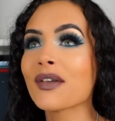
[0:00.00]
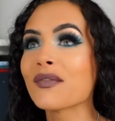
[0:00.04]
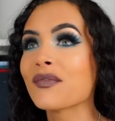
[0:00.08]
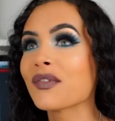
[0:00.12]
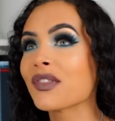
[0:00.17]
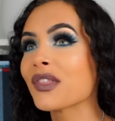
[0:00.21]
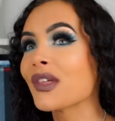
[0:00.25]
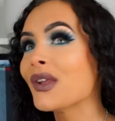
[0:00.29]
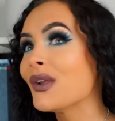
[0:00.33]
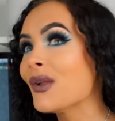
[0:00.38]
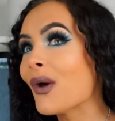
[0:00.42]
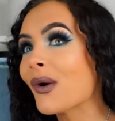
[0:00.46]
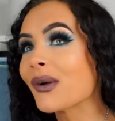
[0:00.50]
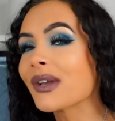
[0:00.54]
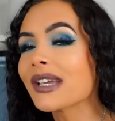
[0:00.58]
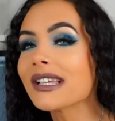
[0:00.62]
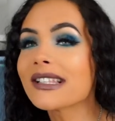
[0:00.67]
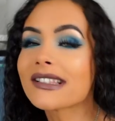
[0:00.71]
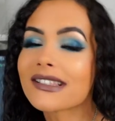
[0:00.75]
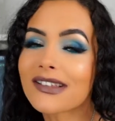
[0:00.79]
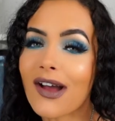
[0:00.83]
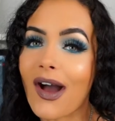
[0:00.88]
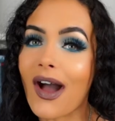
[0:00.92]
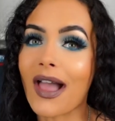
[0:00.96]
for the
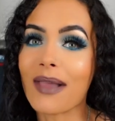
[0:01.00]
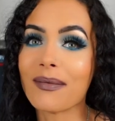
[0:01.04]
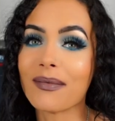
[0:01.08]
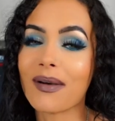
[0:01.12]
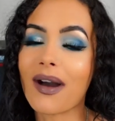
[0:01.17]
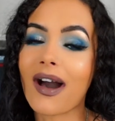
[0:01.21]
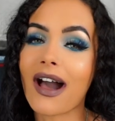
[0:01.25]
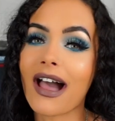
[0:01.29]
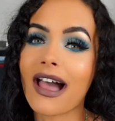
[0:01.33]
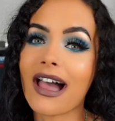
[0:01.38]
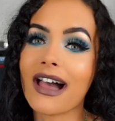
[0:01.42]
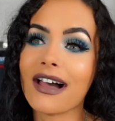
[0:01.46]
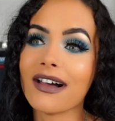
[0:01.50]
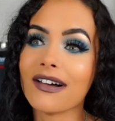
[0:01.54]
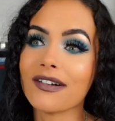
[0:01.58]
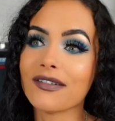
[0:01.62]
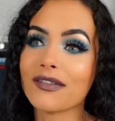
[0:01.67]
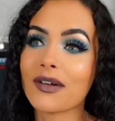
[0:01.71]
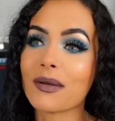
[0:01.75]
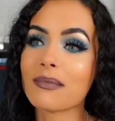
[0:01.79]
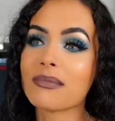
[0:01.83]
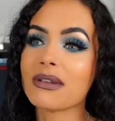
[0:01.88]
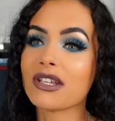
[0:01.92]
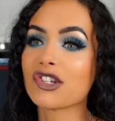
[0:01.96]
longest time I
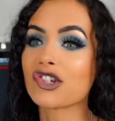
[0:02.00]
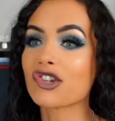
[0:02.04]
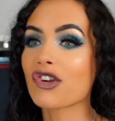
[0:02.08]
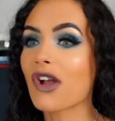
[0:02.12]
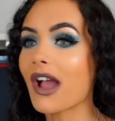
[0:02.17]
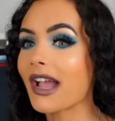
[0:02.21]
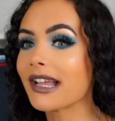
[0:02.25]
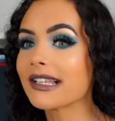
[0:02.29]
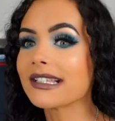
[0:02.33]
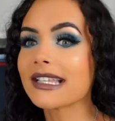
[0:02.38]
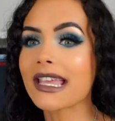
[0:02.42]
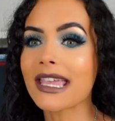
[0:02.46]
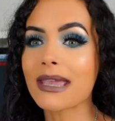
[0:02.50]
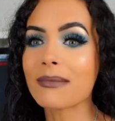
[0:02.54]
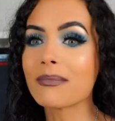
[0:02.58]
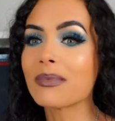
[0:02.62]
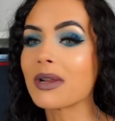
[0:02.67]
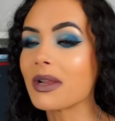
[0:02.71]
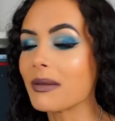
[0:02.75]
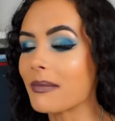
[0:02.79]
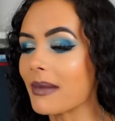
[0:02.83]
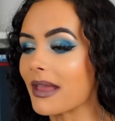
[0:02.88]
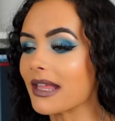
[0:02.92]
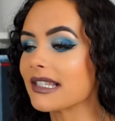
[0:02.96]
have been trying to
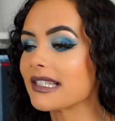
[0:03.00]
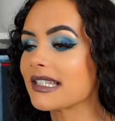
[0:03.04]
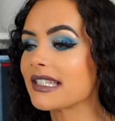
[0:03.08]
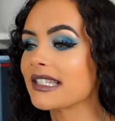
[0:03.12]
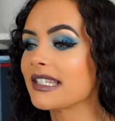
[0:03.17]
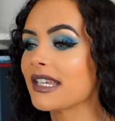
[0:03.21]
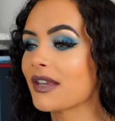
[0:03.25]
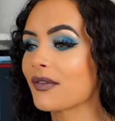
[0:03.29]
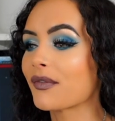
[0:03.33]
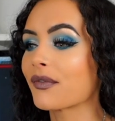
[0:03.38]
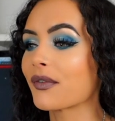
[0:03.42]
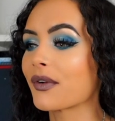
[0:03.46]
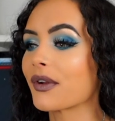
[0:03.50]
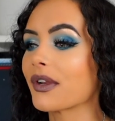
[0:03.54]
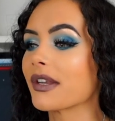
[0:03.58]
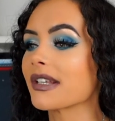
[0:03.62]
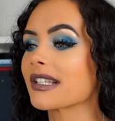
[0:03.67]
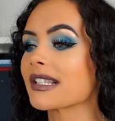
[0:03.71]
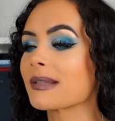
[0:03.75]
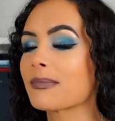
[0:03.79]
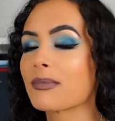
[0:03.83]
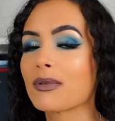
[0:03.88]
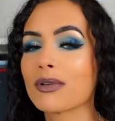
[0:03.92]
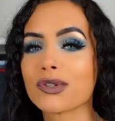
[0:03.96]
implement
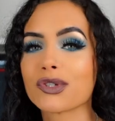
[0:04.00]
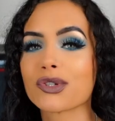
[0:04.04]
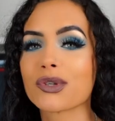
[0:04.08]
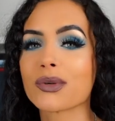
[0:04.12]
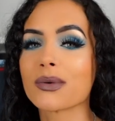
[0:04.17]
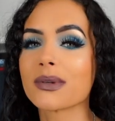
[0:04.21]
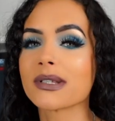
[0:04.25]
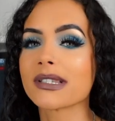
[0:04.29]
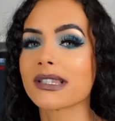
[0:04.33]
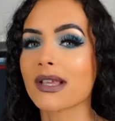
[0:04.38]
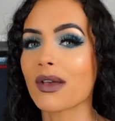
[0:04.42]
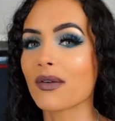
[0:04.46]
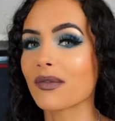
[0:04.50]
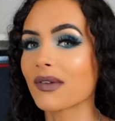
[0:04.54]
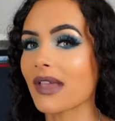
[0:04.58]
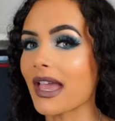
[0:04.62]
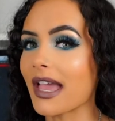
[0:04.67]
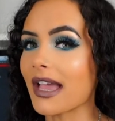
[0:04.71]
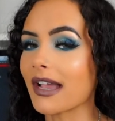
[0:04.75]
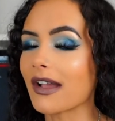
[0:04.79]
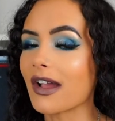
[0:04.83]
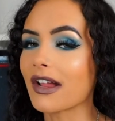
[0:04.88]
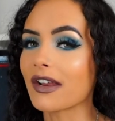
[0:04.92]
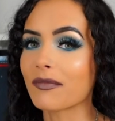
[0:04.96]
different spiritual and
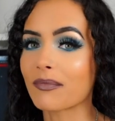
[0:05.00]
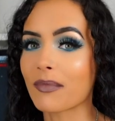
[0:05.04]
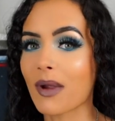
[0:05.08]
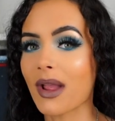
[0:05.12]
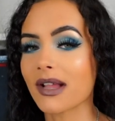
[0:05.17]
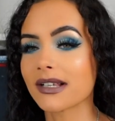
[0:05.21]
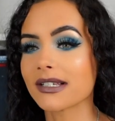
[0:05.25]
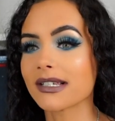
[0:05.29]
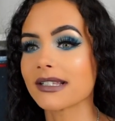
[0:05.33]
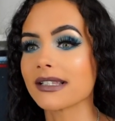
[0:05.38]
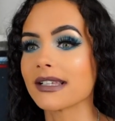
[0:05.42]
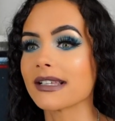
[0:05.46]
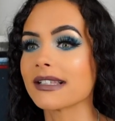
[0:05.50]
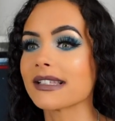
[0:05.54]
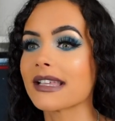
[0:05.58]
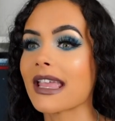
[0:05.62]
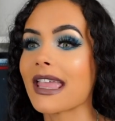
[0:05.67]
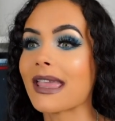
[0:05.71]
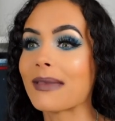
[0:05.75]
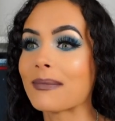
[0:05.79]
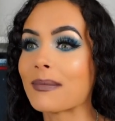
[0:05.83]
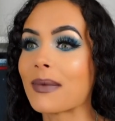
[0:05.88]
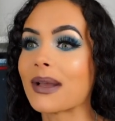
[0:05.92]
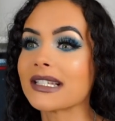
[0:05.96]
self-care kind of practices
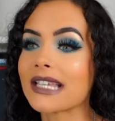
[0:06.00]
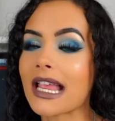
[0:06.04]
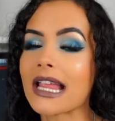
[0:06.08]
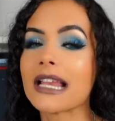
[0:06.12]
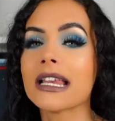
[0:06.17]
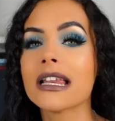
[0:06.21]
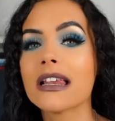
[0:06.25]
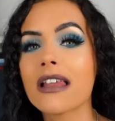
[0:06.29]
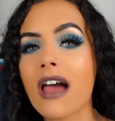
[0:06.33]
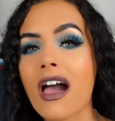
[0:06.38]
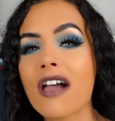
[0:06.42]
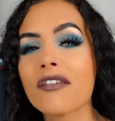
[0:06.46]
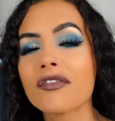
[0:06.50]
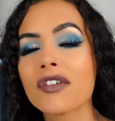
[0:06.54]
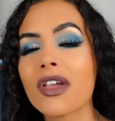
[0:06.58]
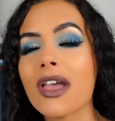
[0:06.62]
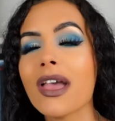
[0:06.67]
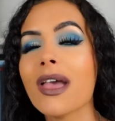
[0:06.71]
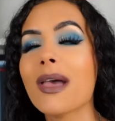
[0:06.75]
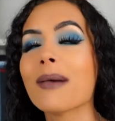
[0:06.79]
in my daily life,